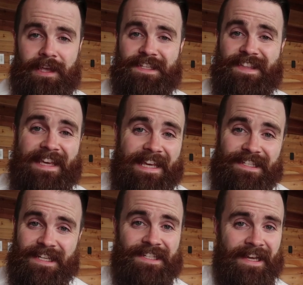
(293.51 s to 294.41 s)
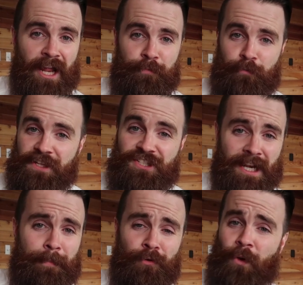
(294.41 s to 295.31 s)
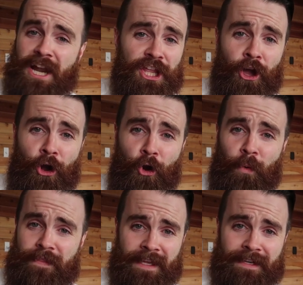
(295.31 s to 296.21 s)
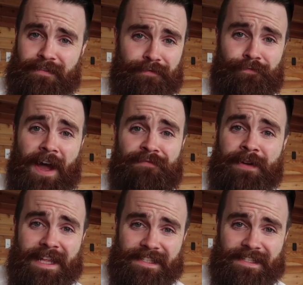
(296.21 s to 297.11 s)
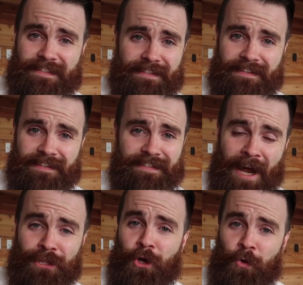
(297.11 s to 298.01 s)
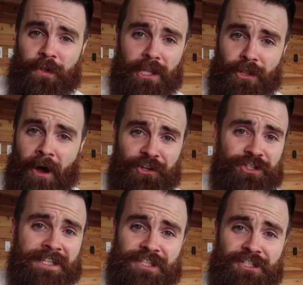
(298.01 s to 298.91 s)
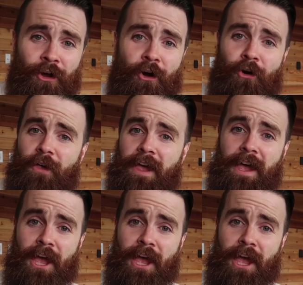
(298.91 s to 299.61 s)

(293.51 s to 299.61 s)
It's the easiest setup. You'll be set up and ready to go within 5 minutes. Download, launch, install.